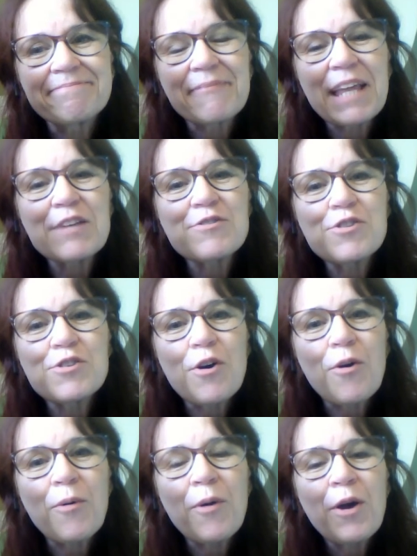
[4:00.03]
And
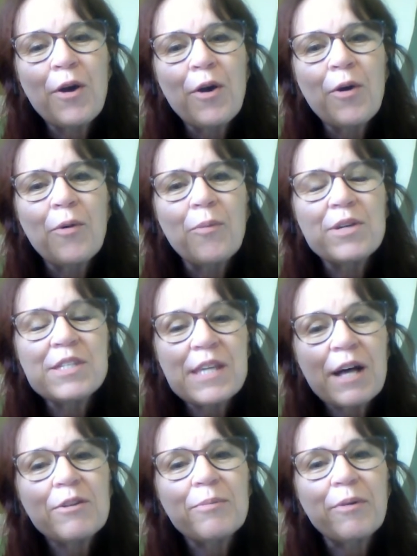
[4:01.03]
so we
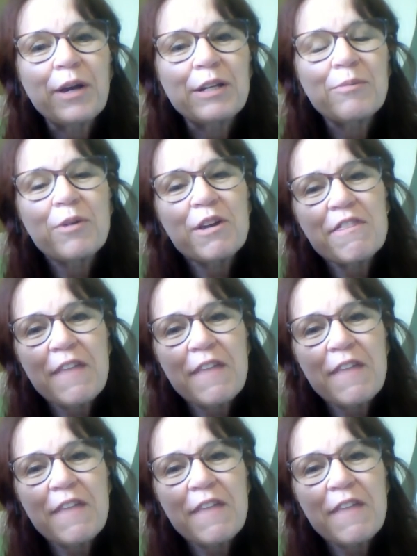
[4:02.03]
celebrate and we